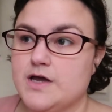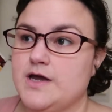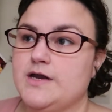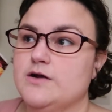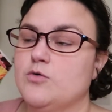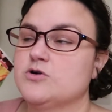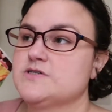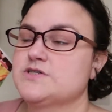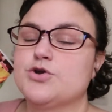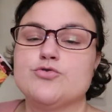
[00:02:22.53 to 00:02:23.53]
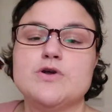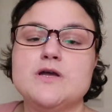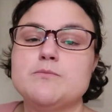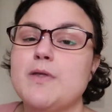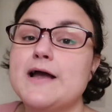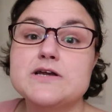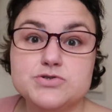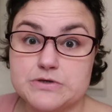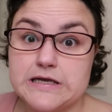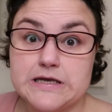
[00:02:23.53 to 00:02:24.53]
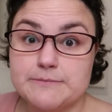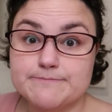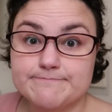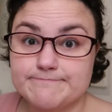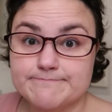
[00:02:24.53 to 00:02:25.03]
And it will just cream like a dream.